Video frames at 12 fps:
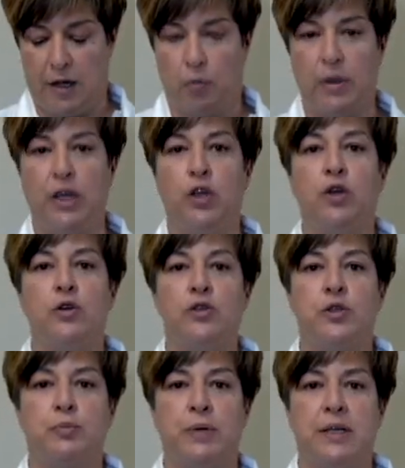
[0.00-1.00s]
Now we
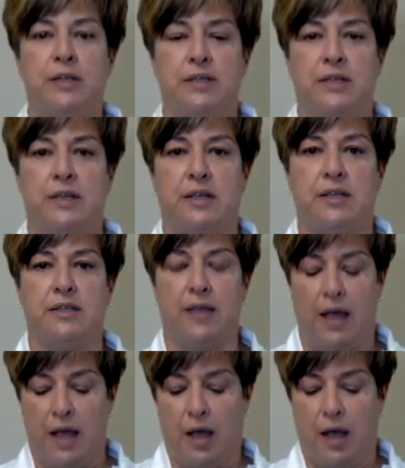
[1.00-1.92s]
use pea seeds